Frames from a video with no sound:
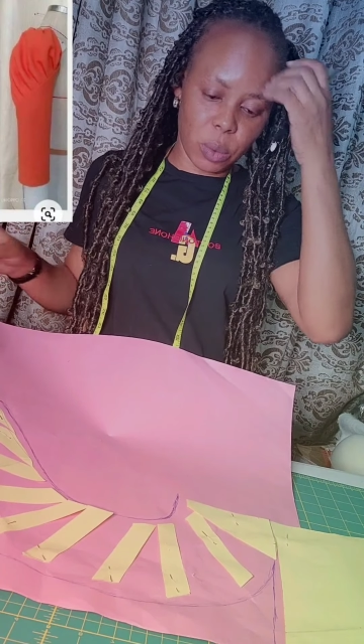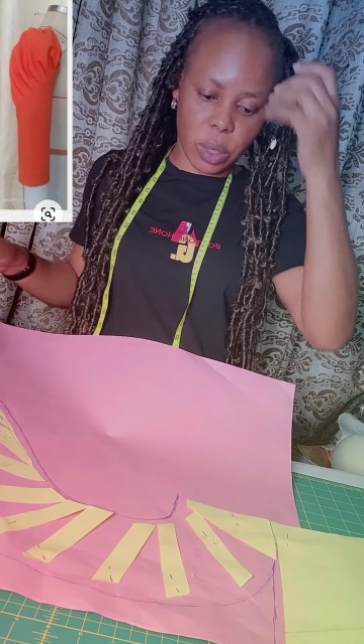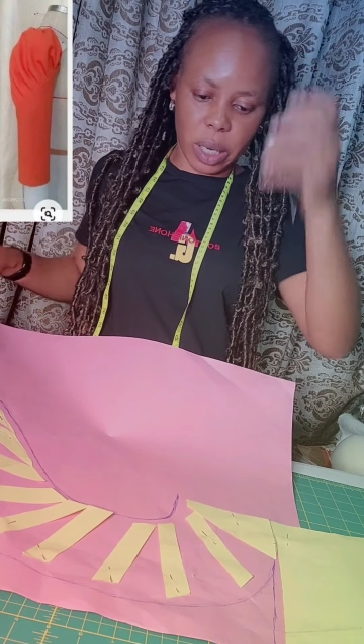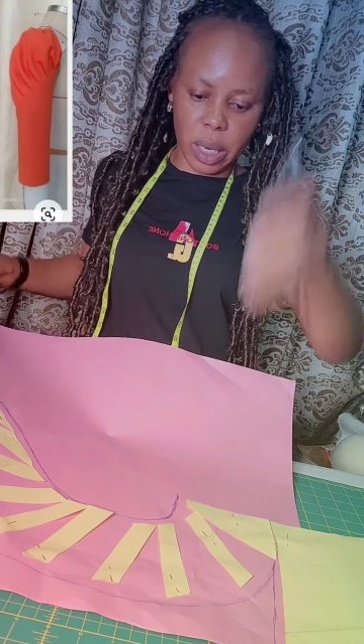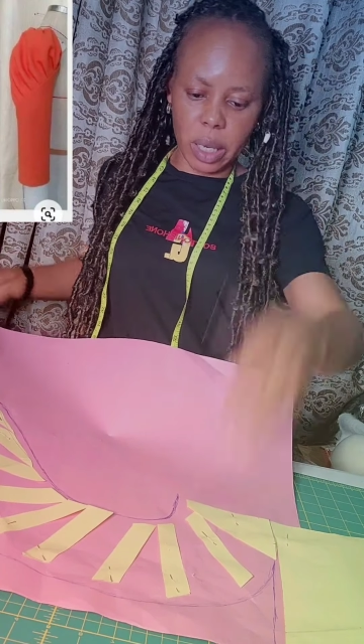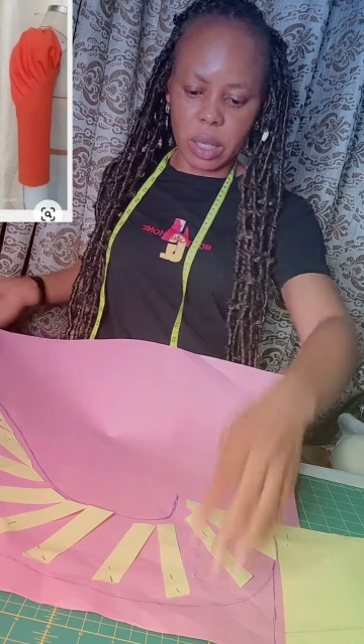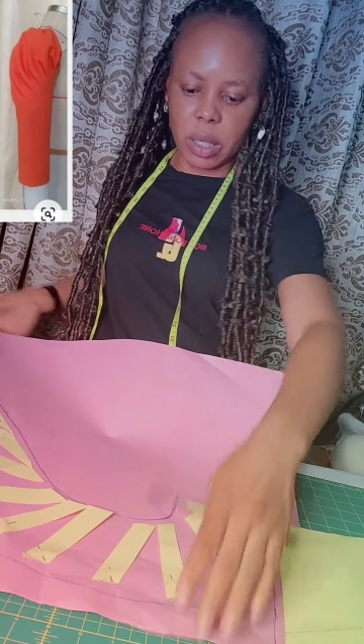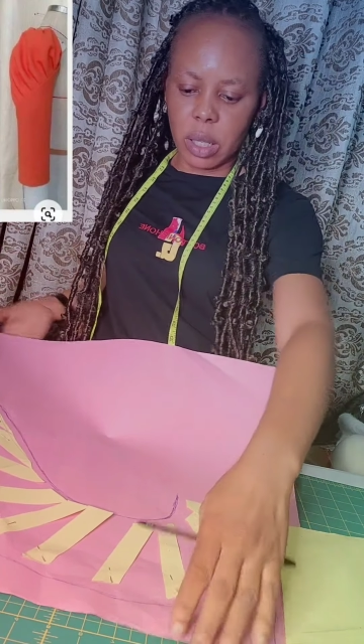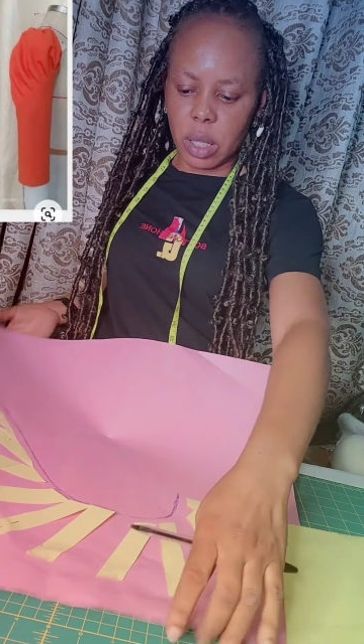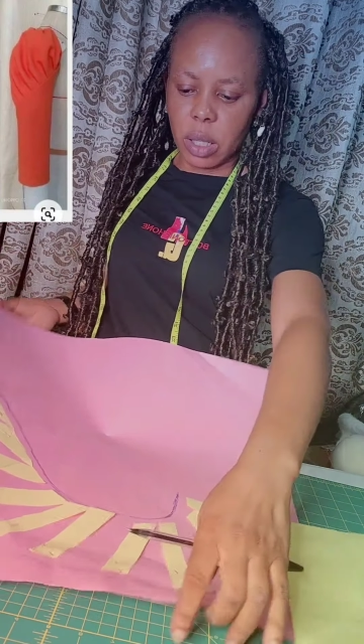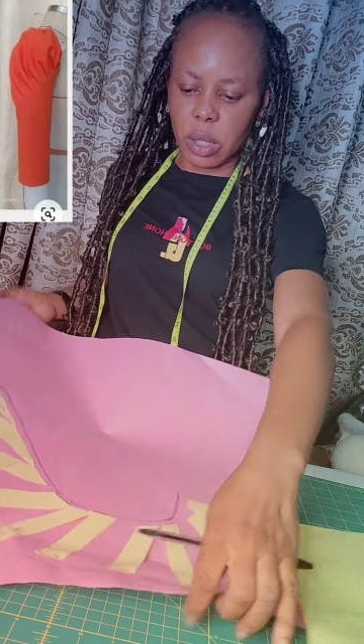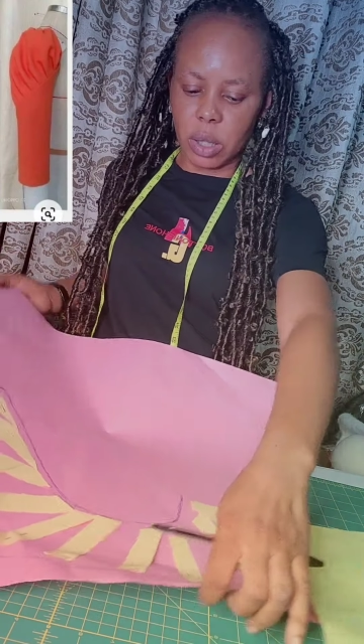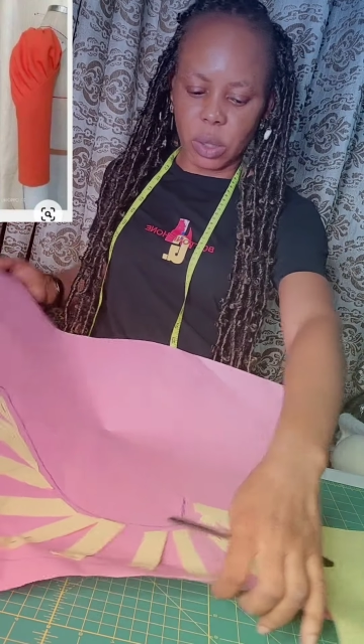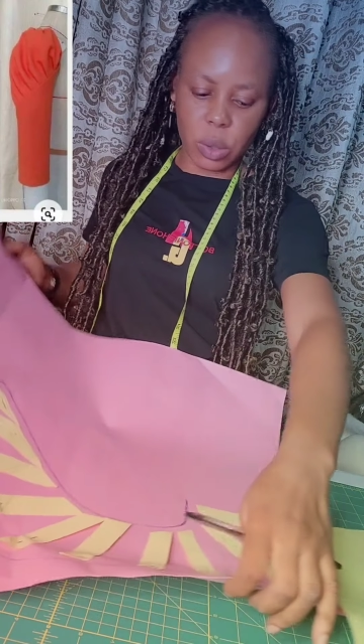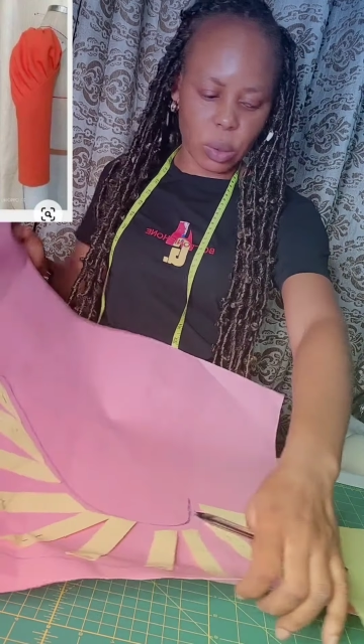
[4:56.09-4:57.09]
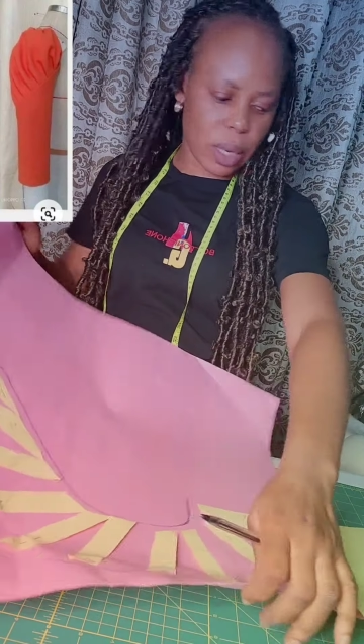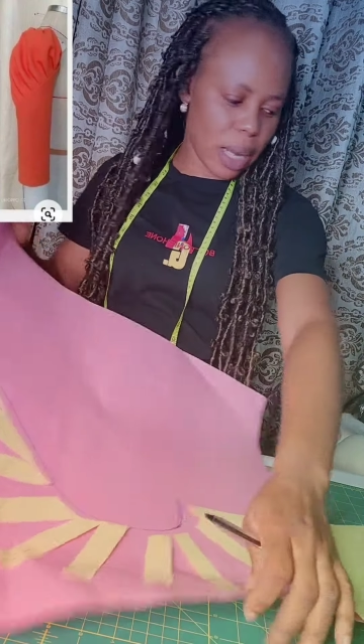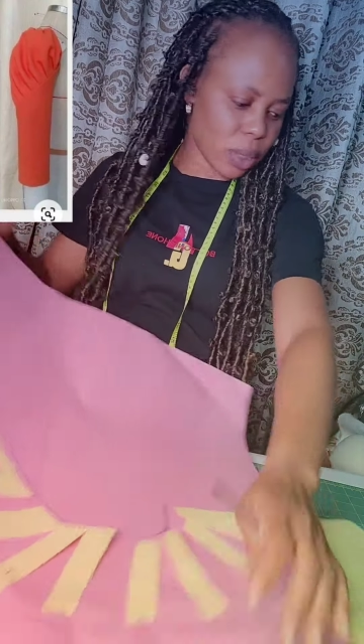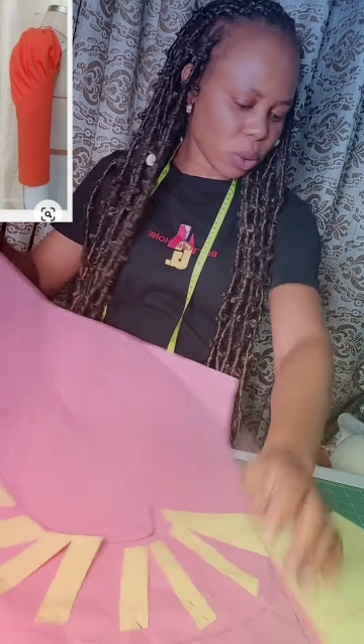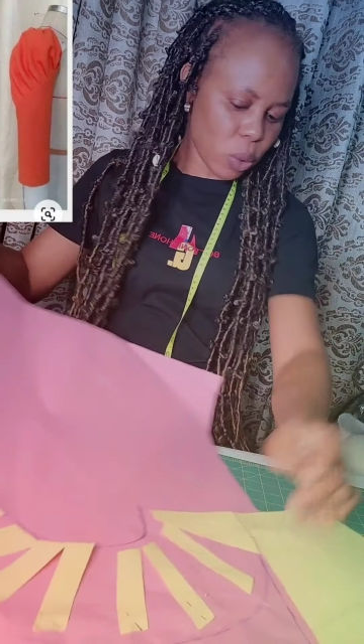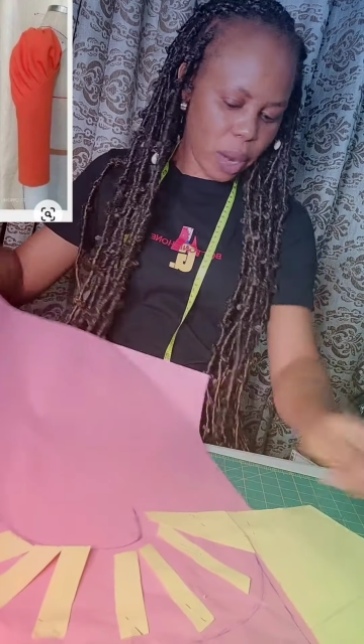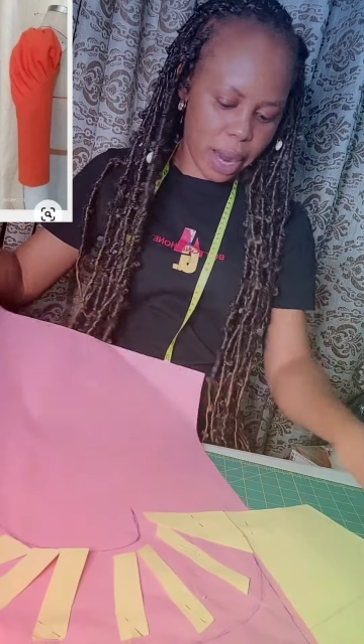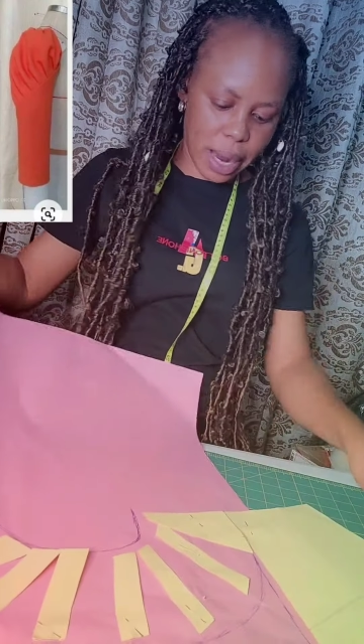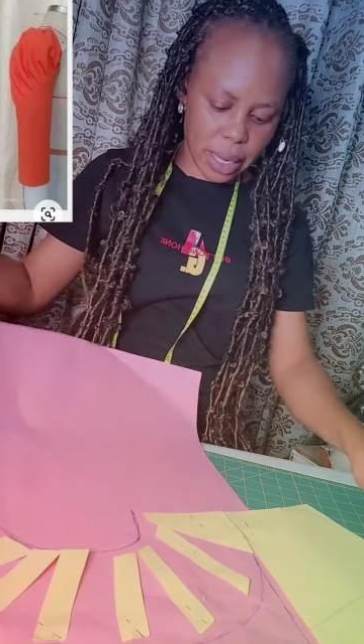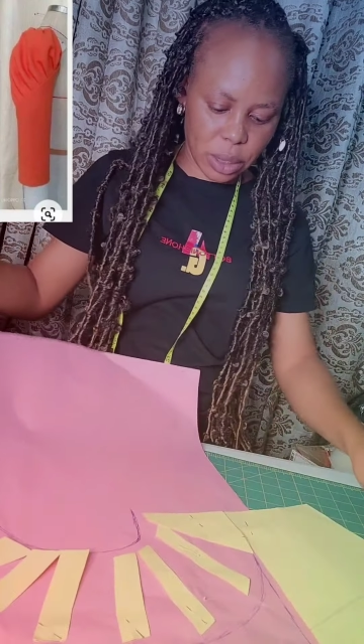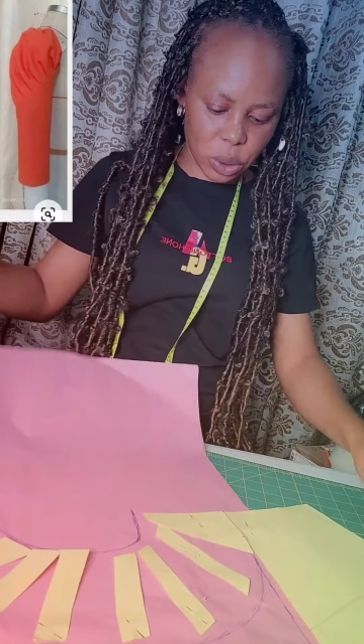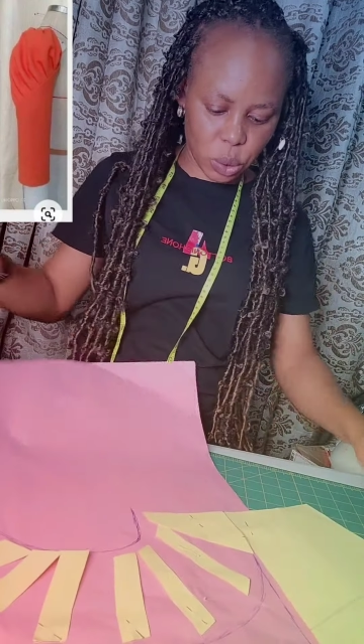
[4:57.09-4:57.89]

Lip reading: Okay, so let's go ahead